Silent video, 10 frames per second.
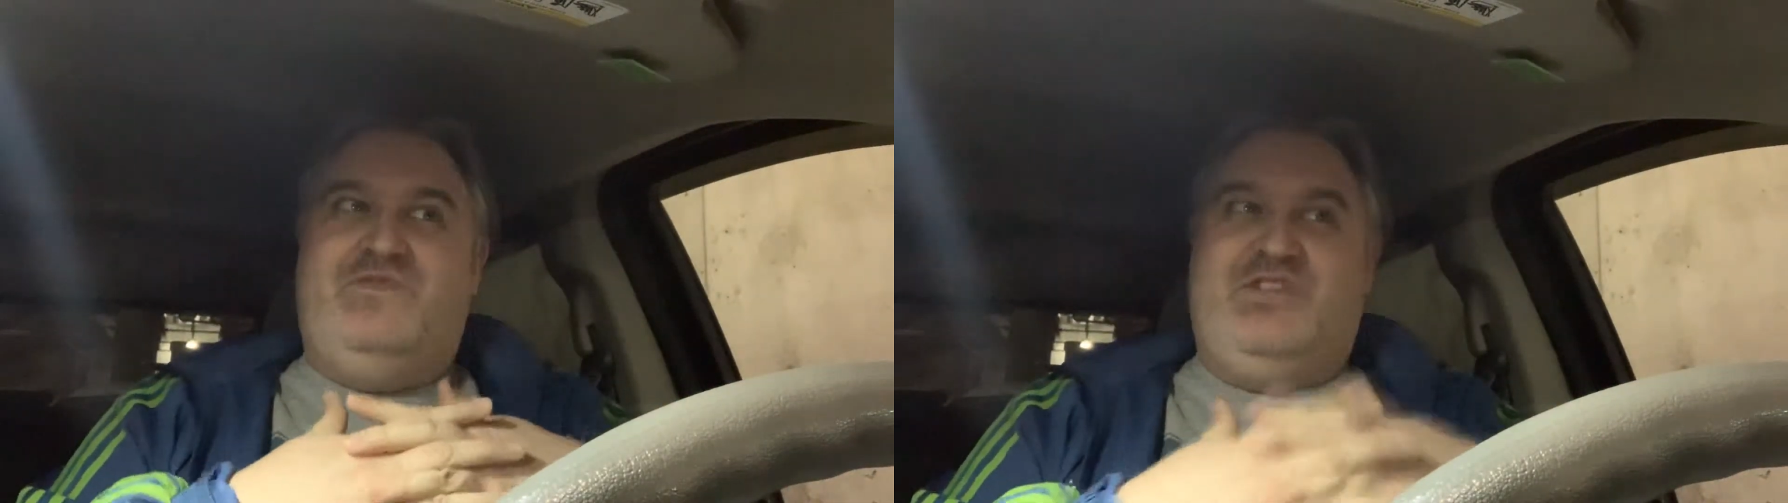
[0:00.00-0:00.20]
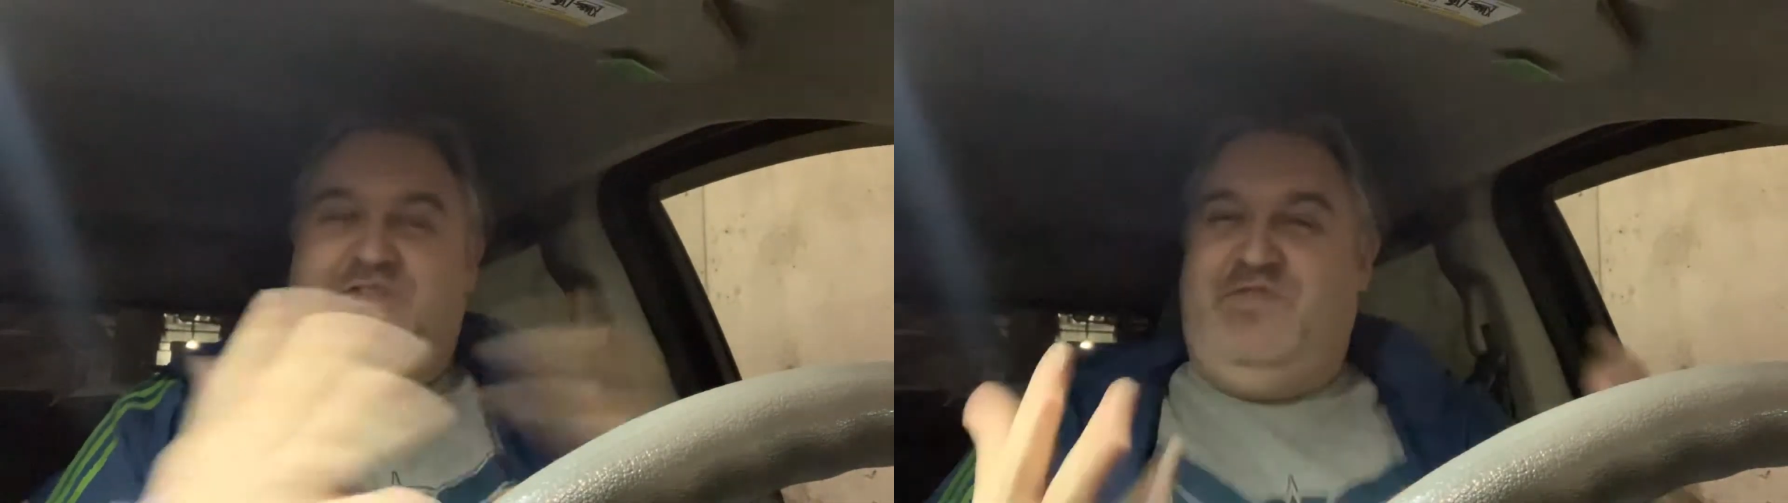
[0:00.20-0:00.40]

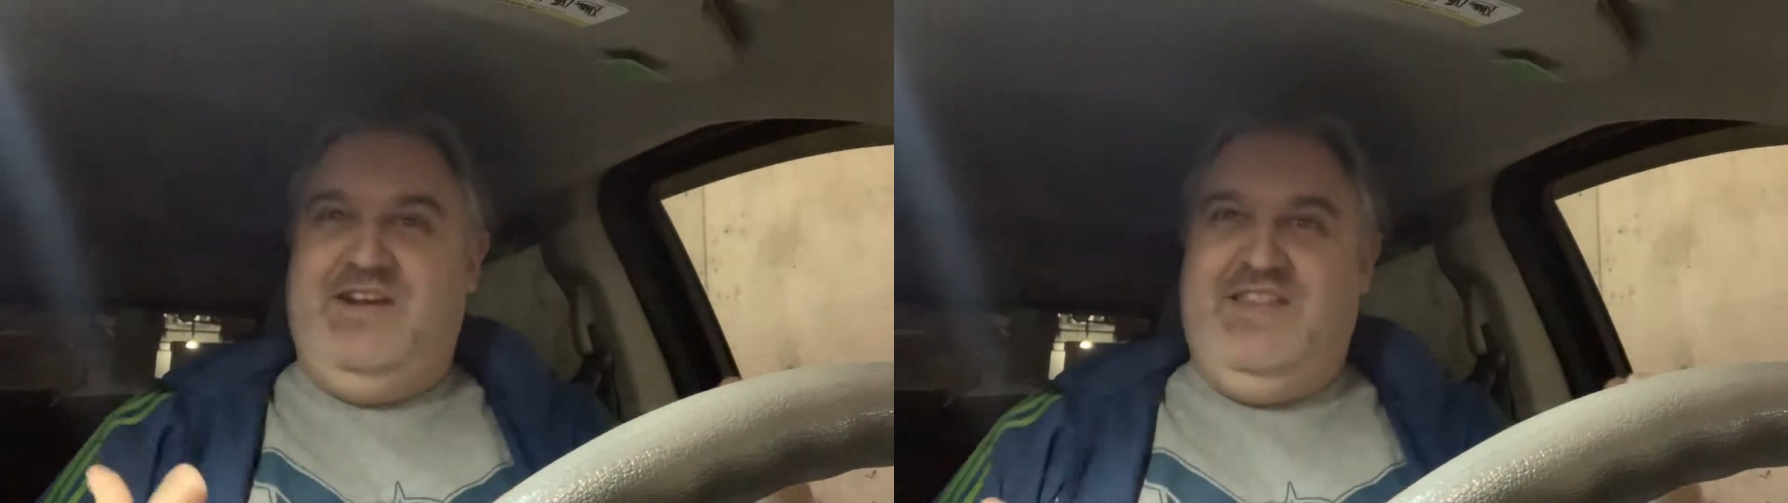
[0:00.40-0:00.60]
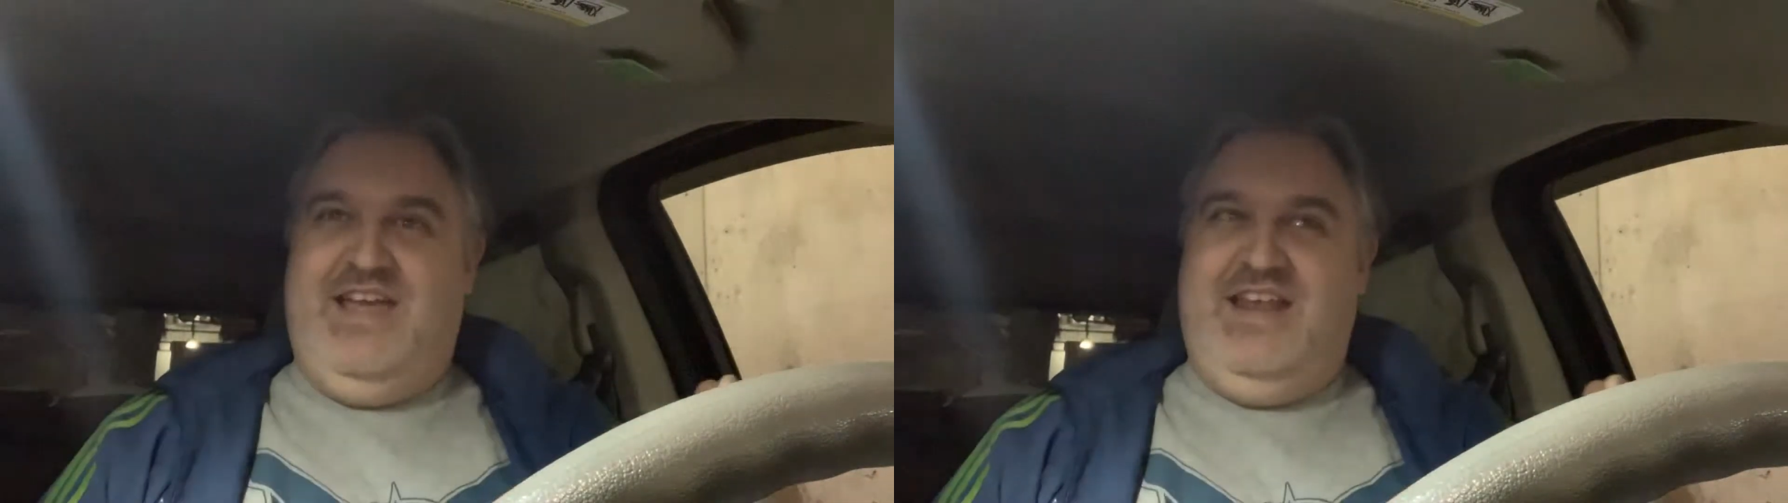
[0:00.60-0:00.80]

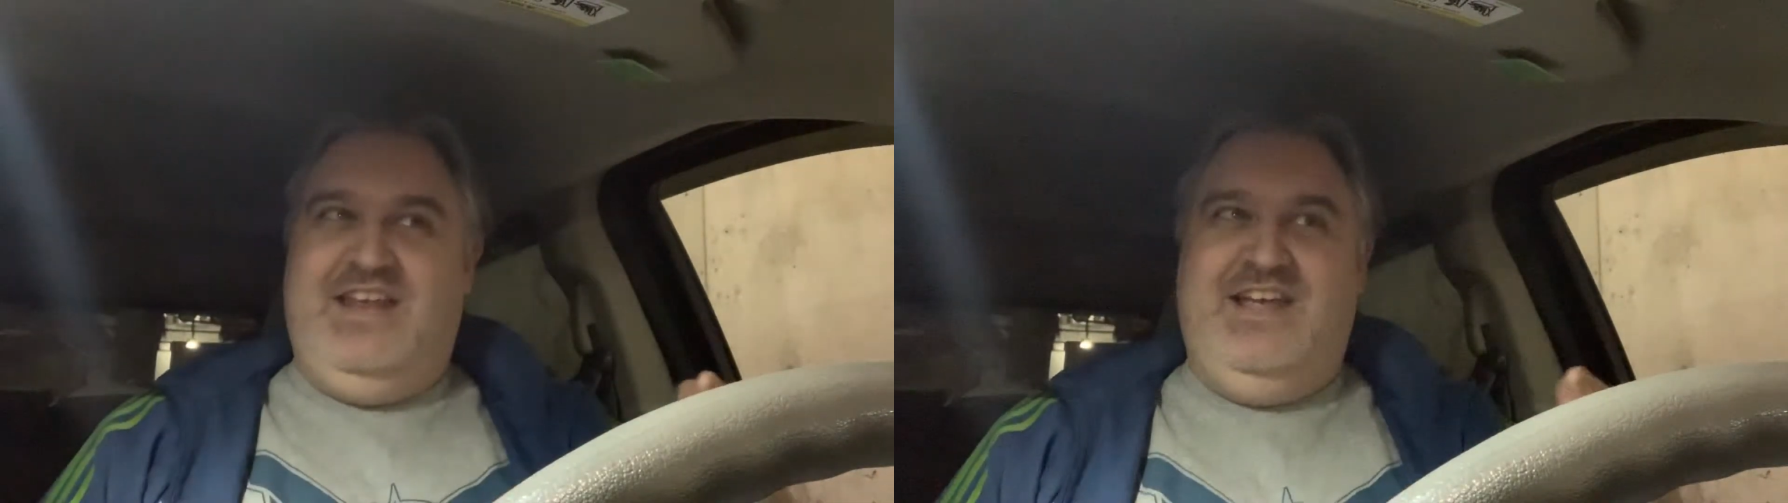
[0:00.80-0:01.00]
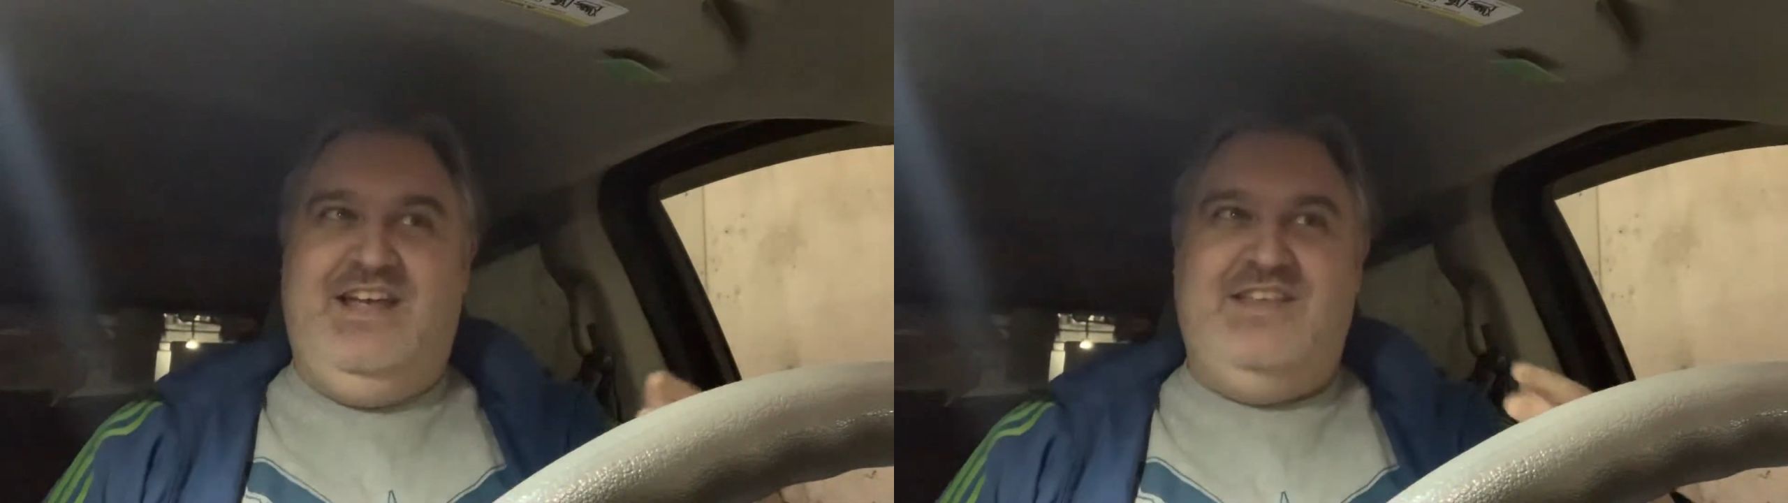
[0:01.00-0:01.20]
different
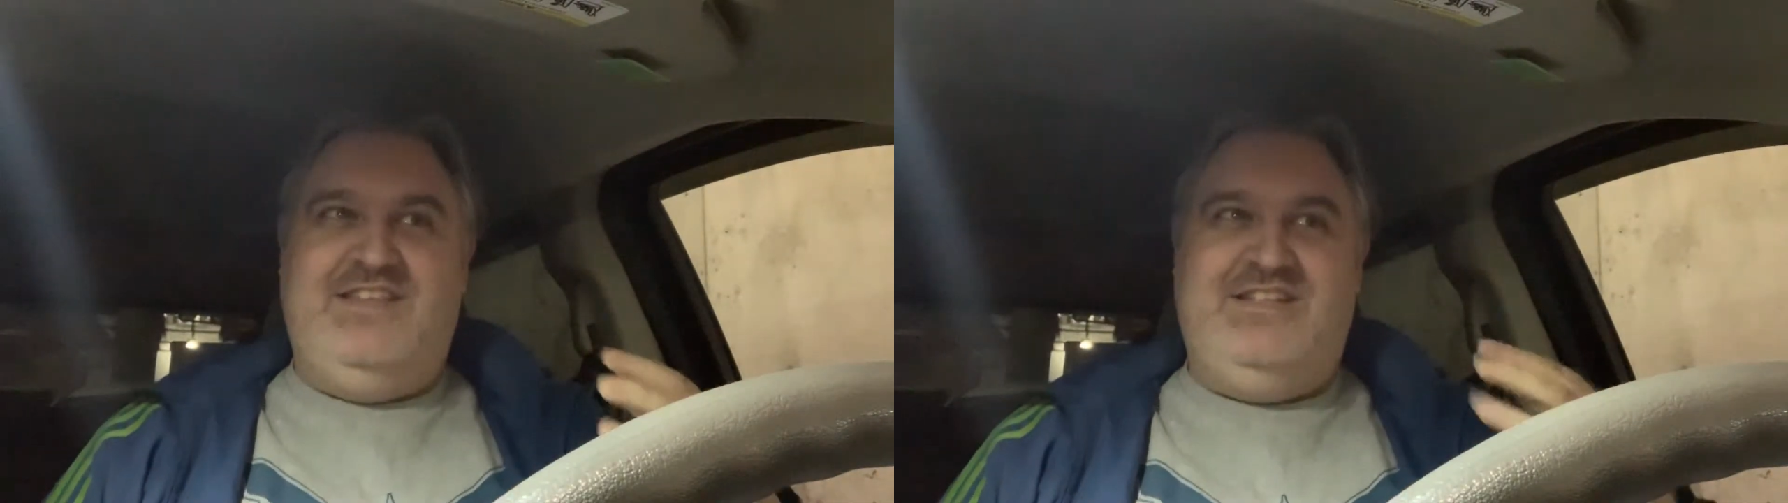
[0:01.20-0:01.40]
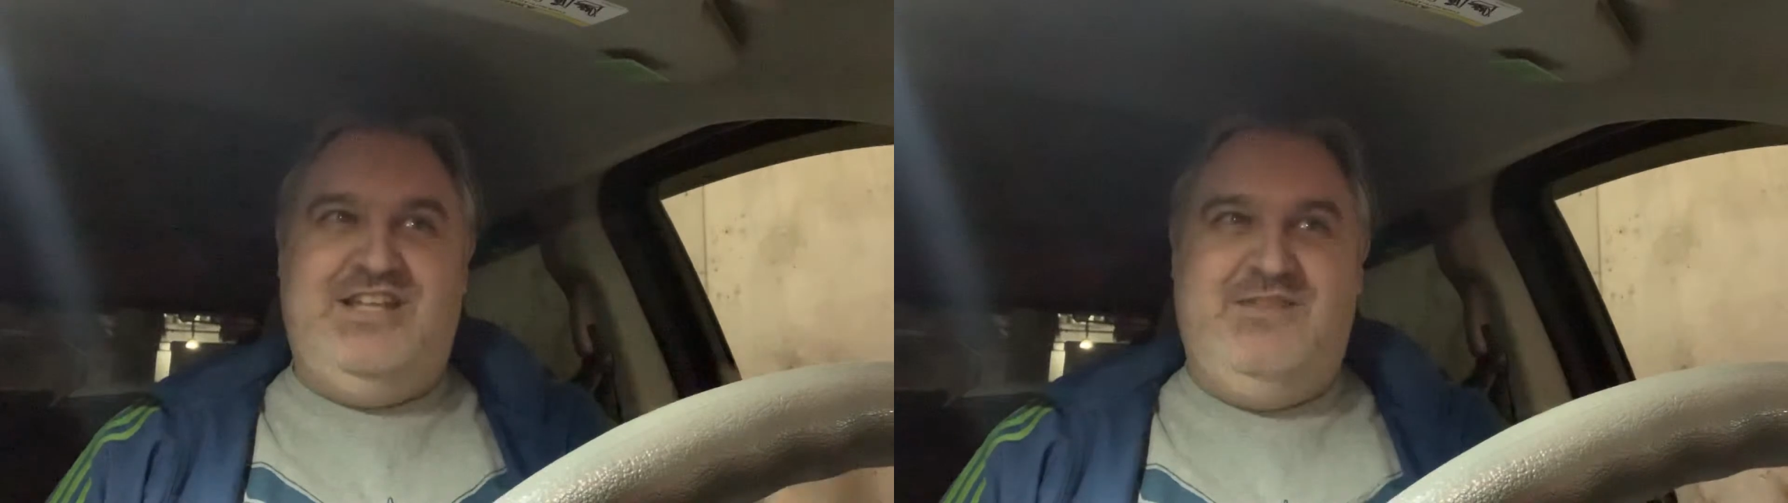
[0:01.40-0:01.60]
than
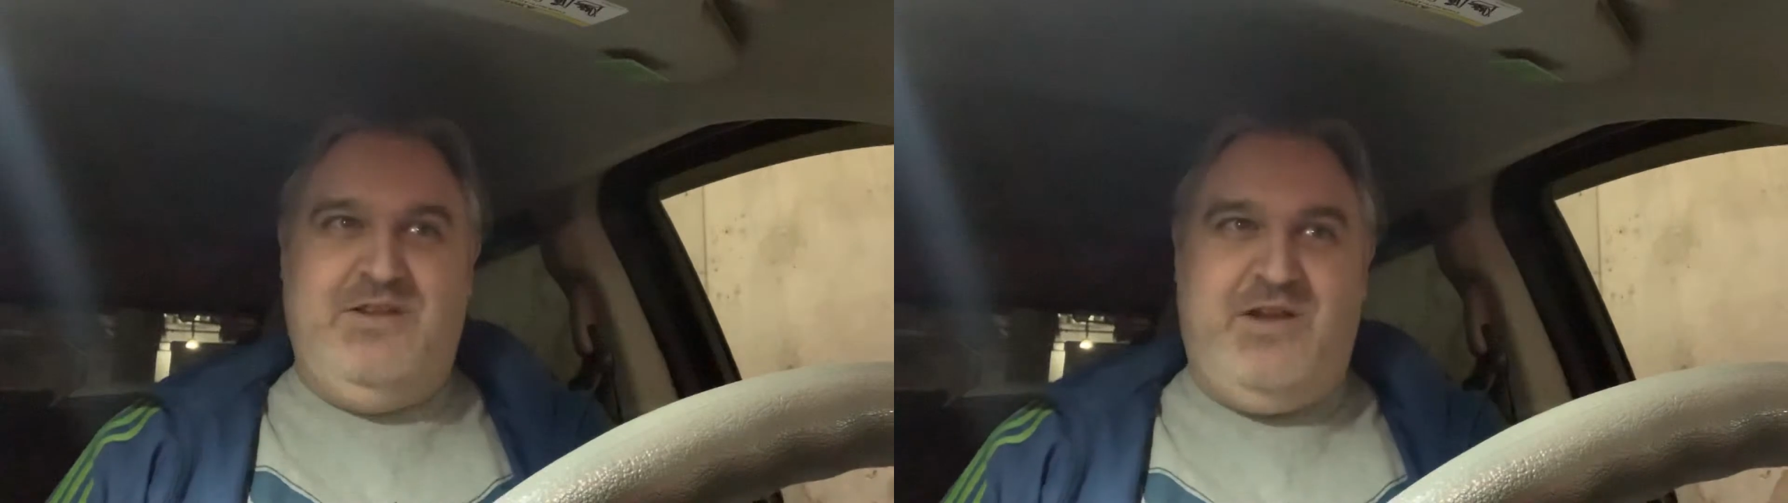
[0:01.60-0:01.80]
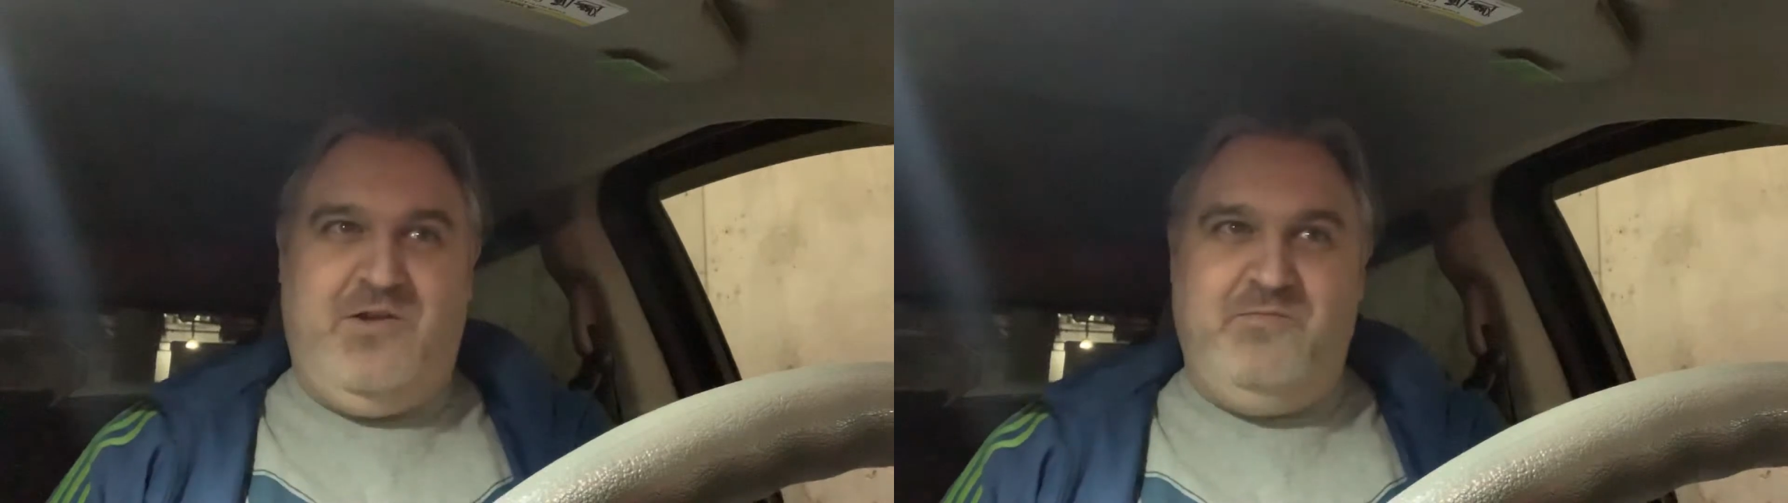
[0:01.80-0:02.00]
the, t the,